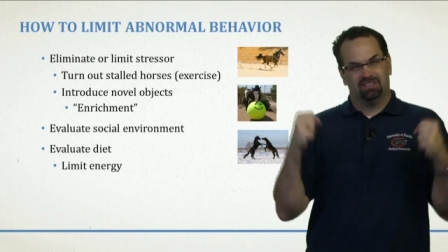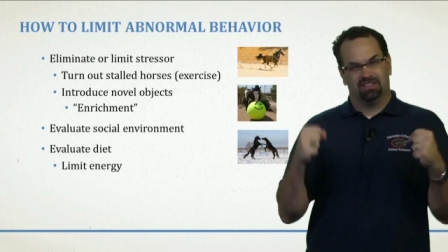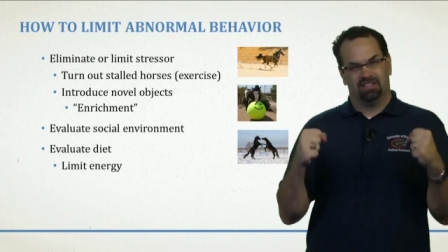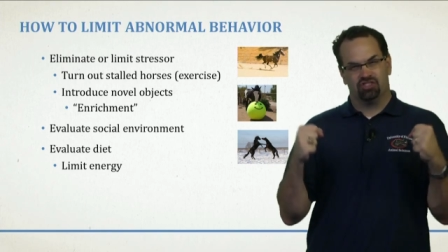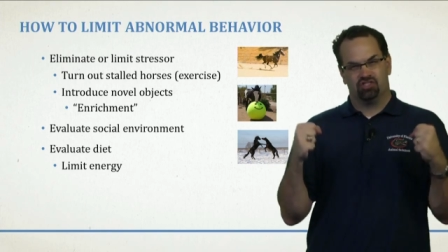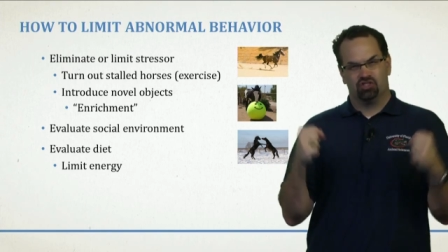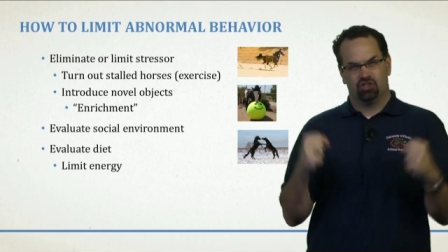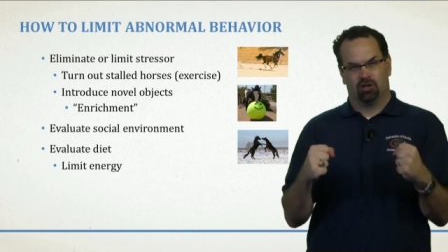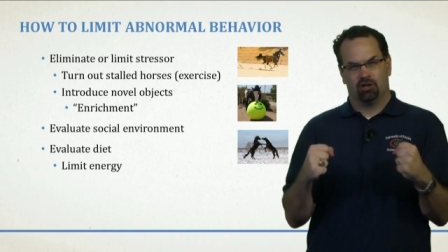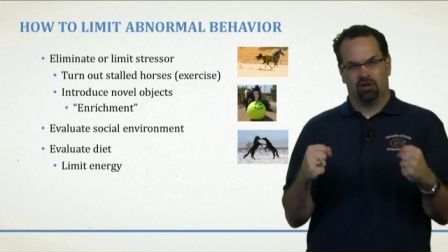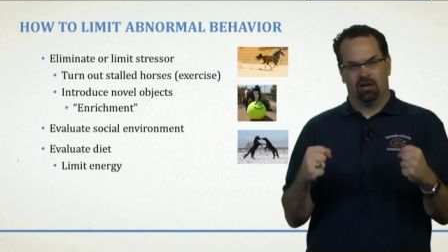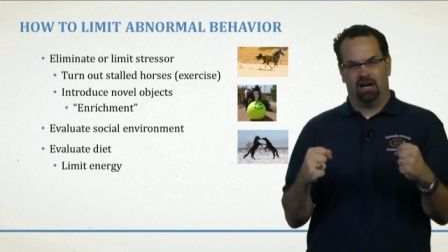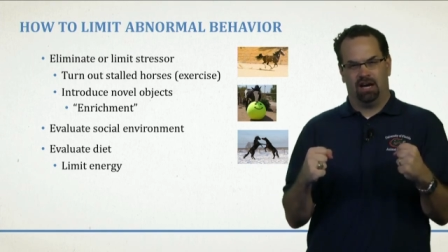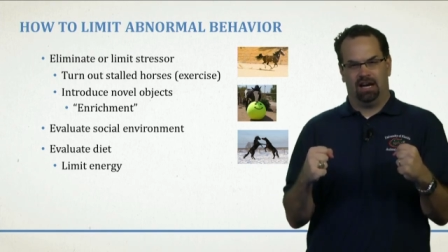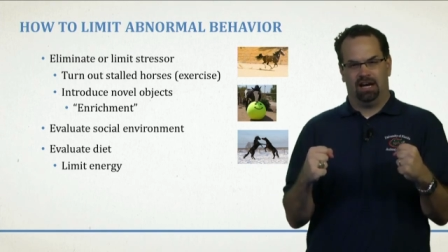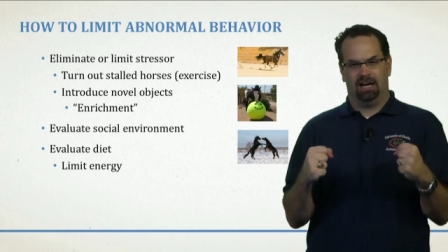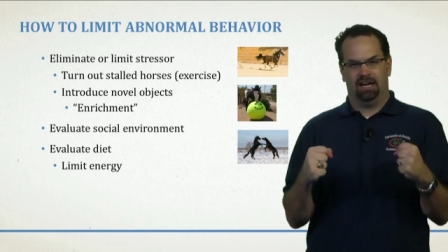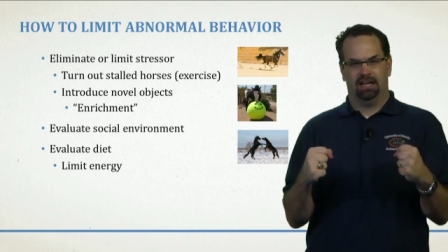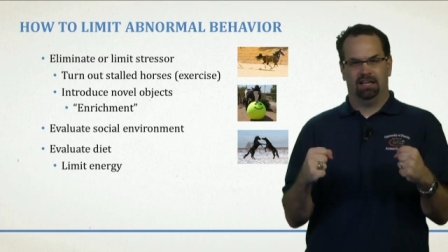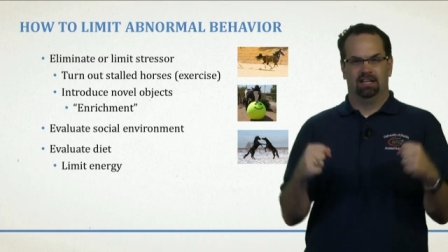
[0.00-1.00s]
a sugar
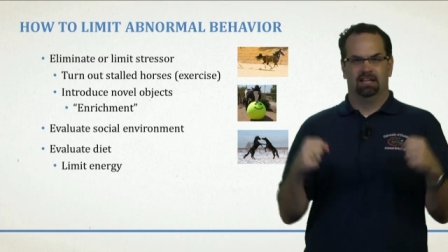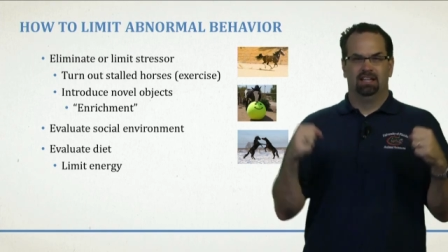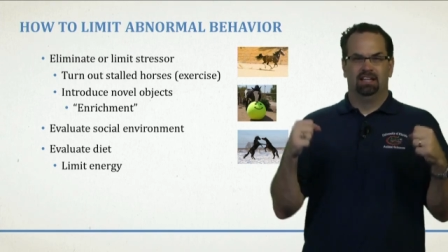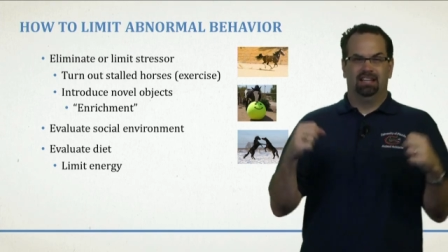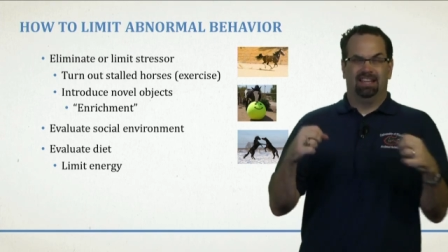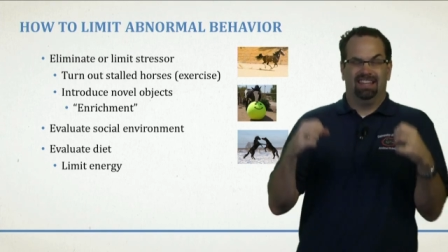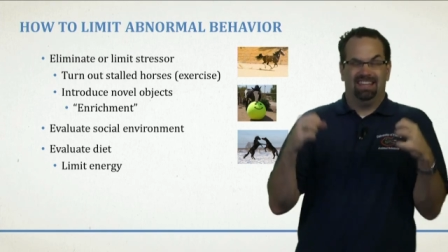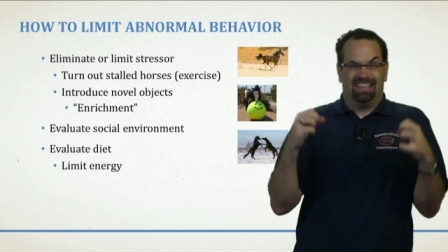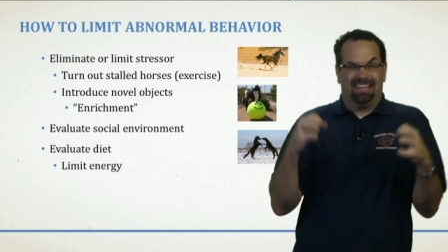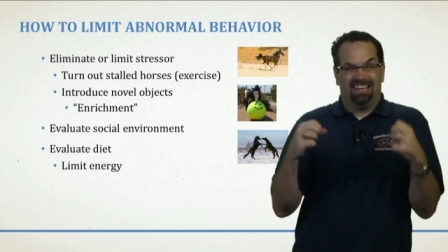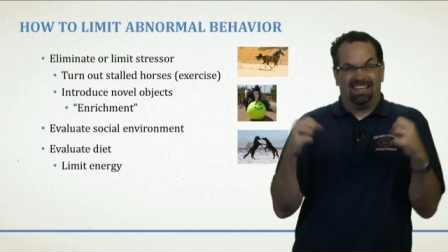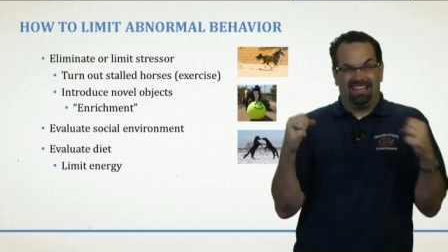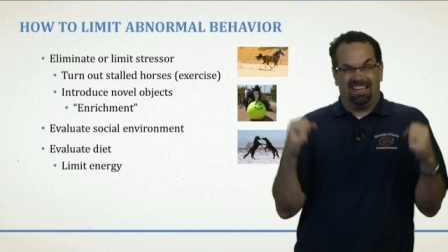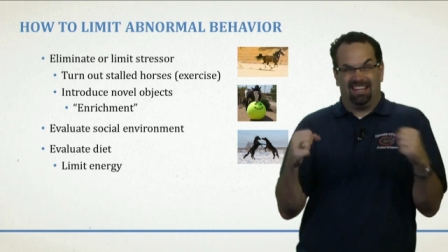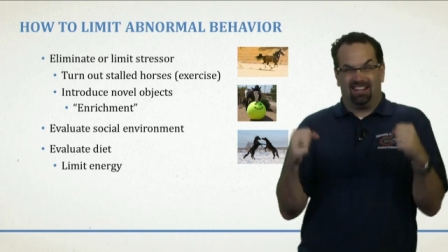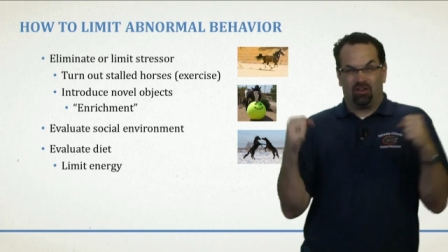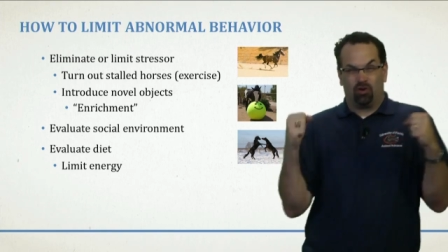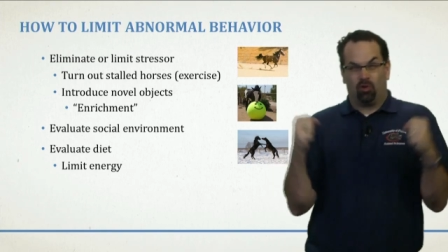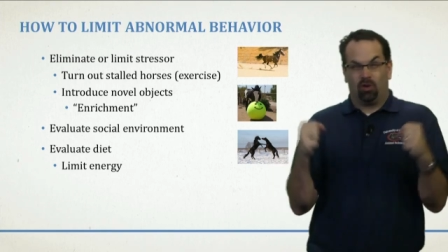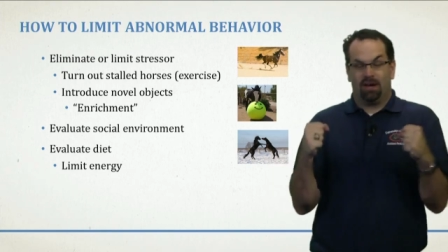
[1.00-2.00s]
high, and they get
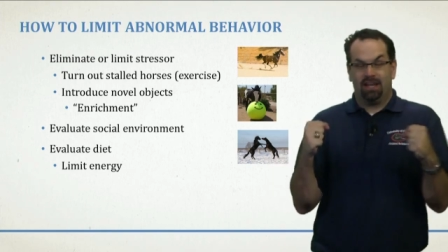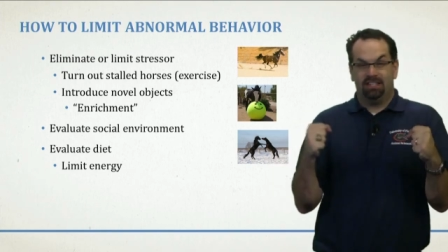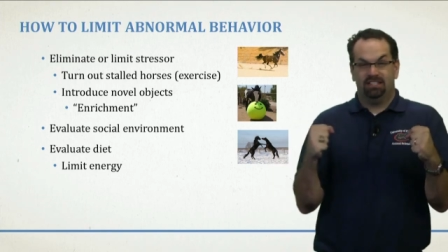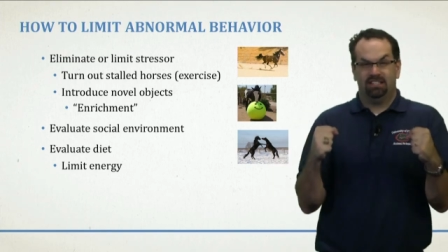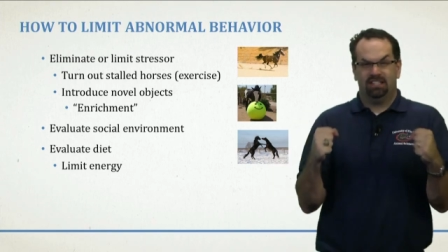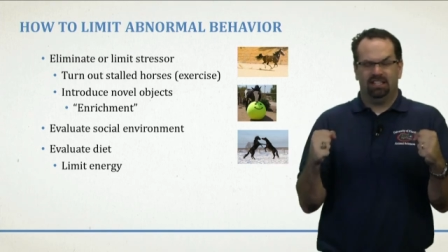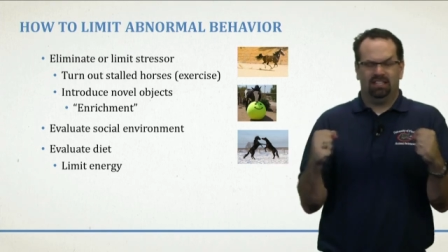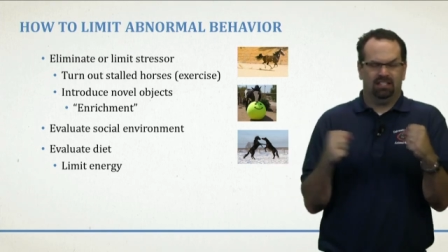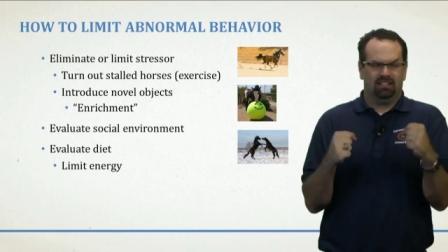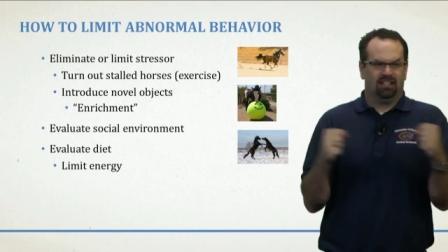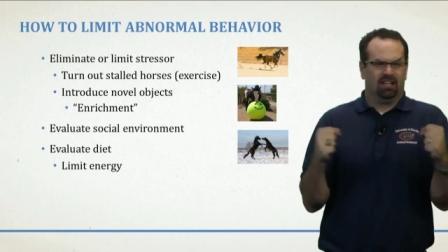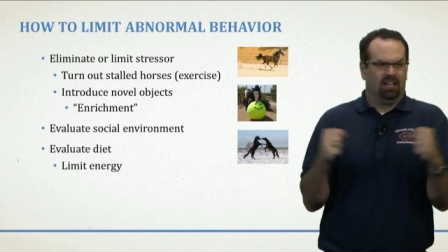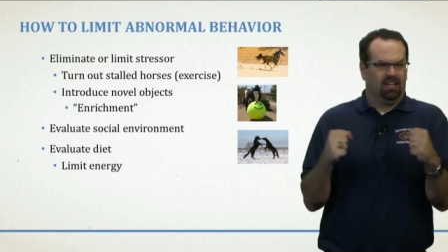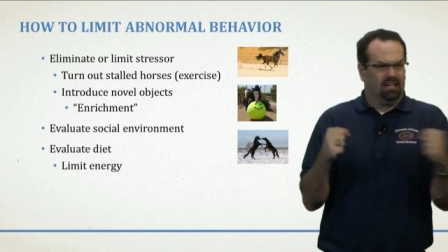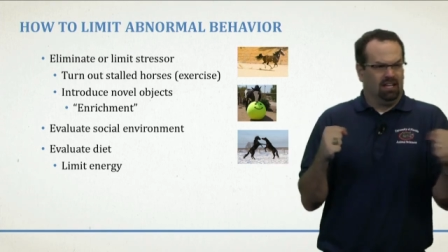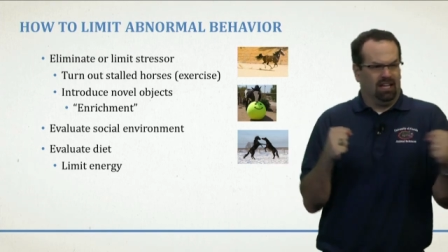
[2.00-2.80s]
kind of crazy,